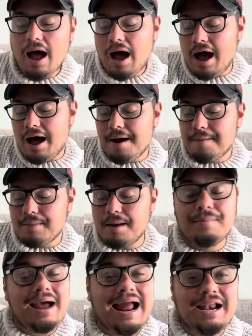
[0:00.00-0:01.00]

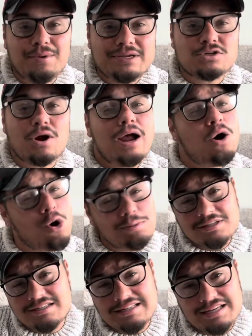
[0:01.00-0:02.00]
But anyways, girl, I hope
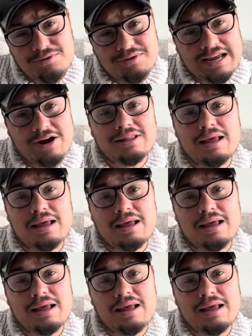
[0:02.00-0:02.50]
to see you there.